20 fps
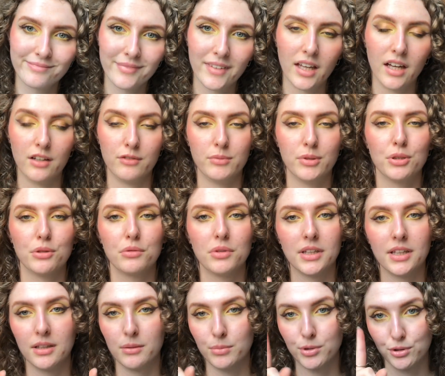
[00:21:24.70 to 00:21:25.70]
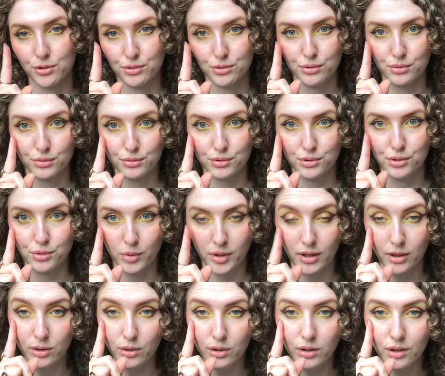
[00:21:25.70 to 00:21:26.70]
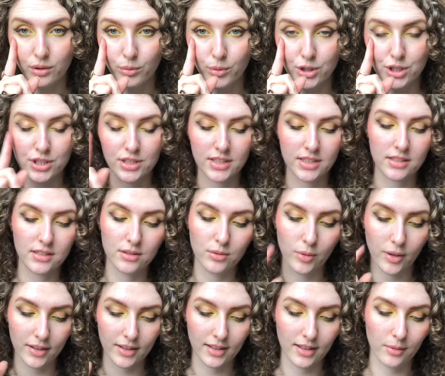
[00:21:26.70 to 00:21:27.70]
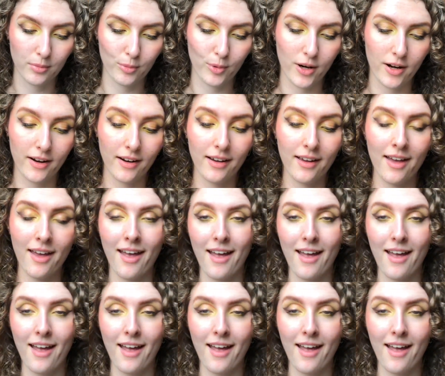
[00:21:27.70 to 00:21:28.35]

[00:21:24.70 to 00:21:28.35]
I've been only able to do one look, which is the one that I'm wearing.